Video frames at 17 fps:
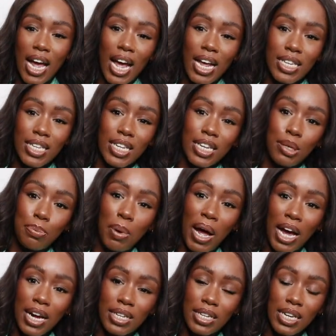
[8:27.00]
has this
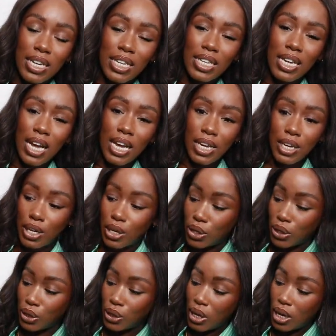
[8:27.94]
back
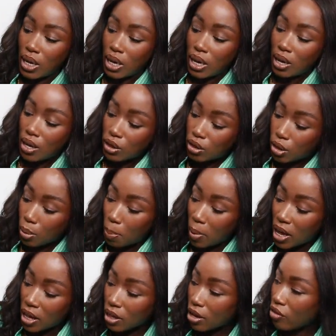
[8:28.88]
detail, the
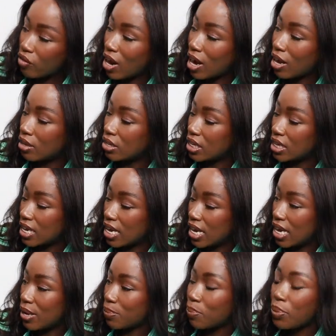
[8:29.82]
belt around
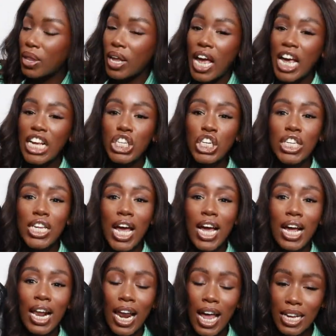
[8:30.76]
it. It's just a
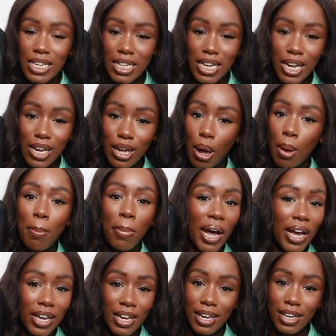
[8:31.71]
classic
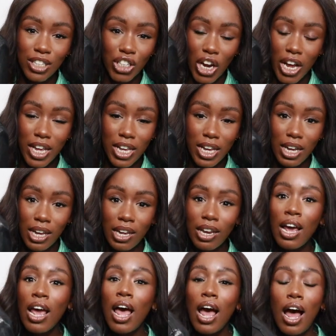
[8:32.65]
biker jacket.
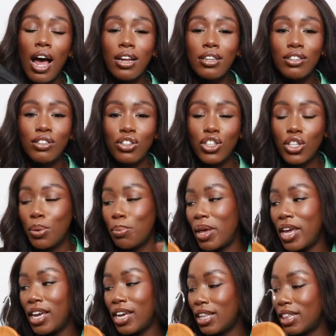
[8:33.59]
And to
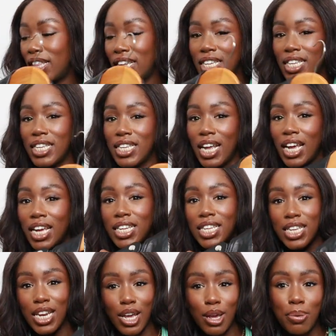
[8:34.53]
me, this is like a
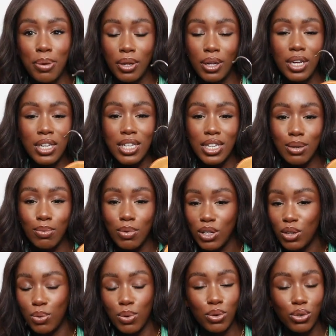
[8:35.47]
staple in
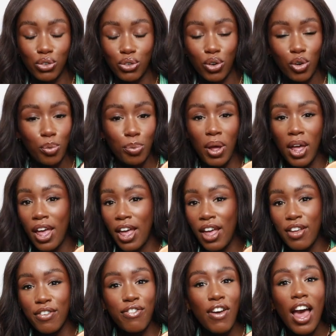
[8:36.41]
someone's wardrobe
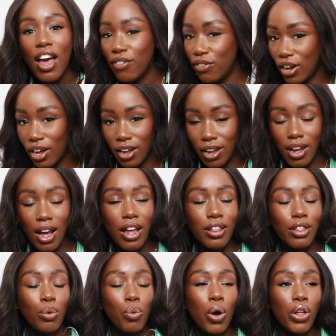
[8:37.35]
forever.
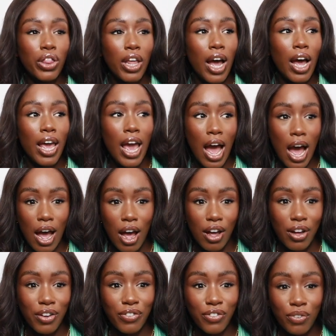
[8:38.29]
And the one that I
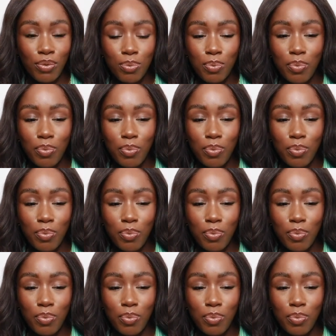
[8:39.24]
have